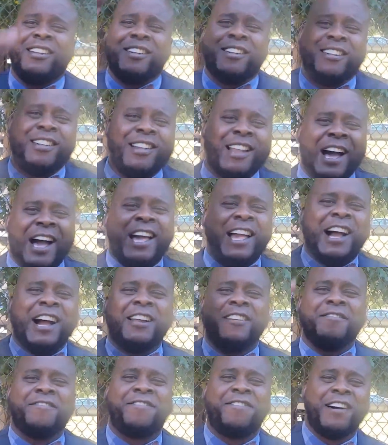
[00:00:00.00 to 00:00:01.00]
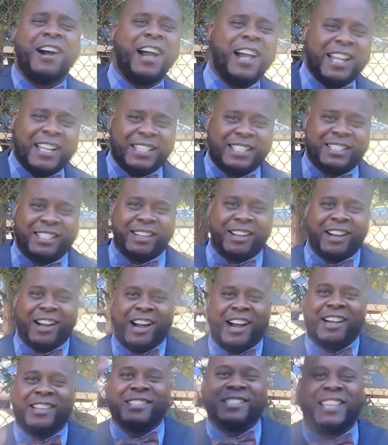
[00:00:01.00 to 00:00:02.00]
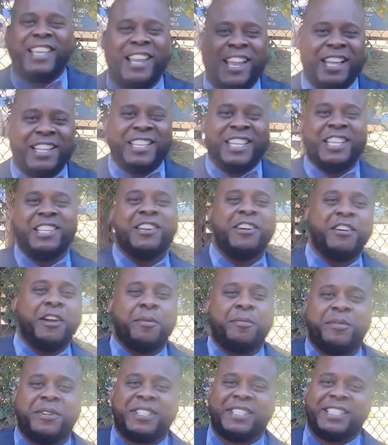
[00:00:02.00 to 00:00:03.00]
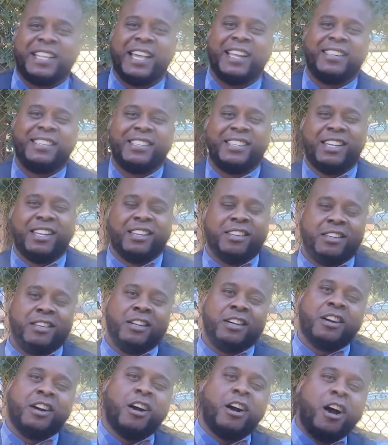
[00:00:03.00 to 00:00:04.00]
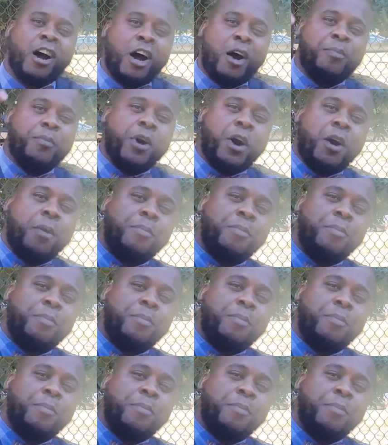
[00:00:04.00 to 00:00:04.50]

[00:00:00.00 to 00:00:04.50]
Lion Voice, and Zeladina representing. Up, up,